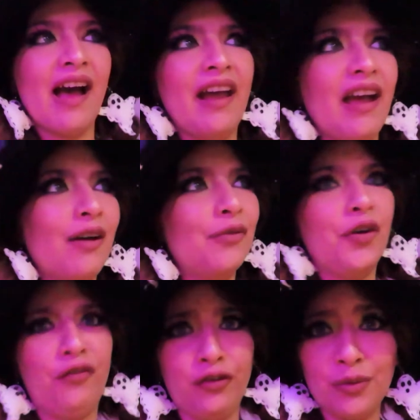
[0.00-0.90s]
I have
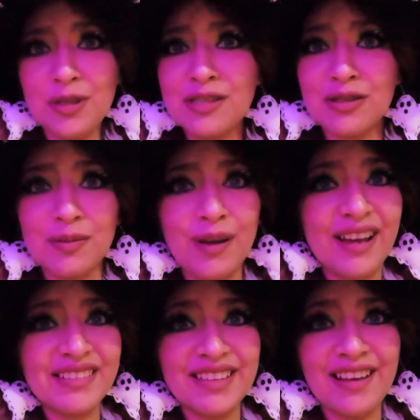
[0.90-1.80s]
a few mystery
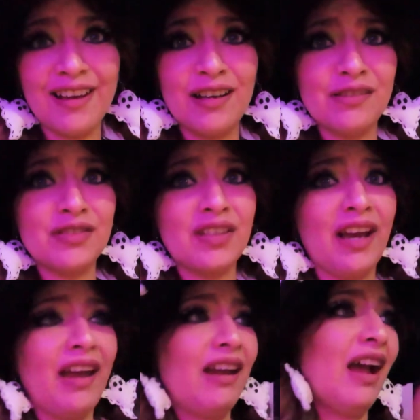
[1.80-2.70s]
bags left.
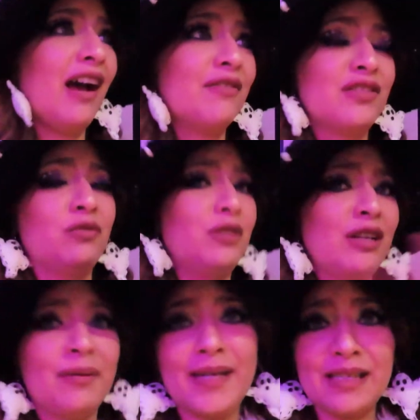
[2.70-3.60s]
I have to
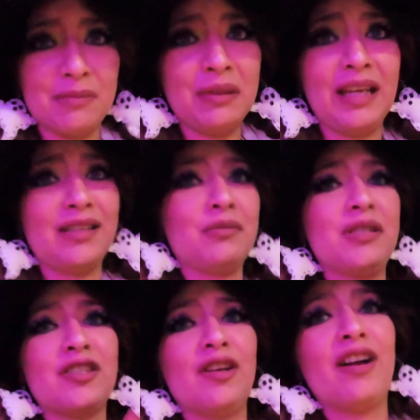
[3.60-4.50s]
rearrange some things,
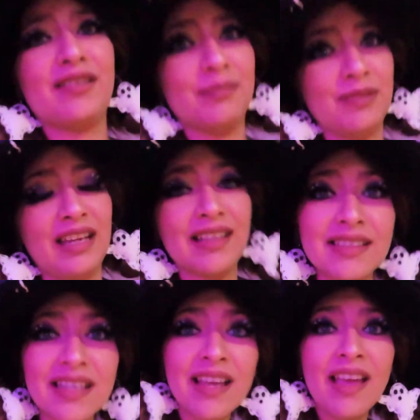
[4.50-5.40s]
restock some
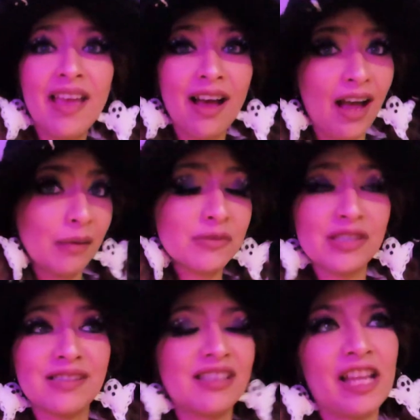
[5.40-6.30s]
things. I'm
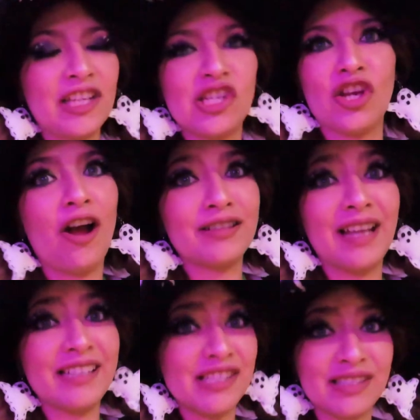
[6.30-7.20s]
just like shocked.
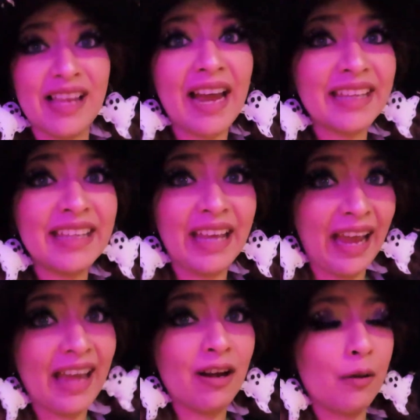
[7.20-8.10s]
I just, I
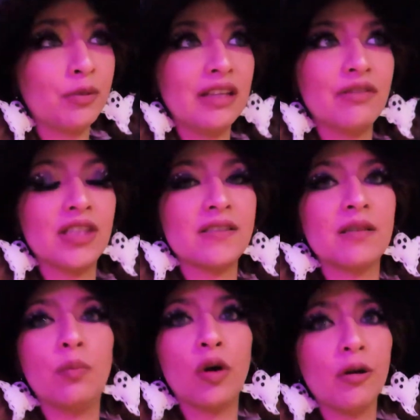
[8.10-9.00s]
cannot believe it. The
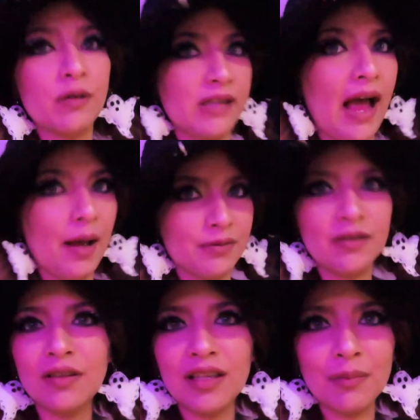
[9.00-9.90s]
support was
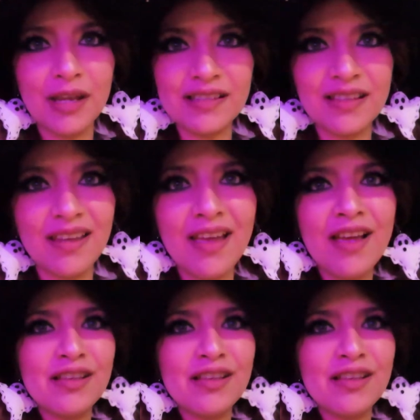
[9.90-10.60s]
absolutely amazing.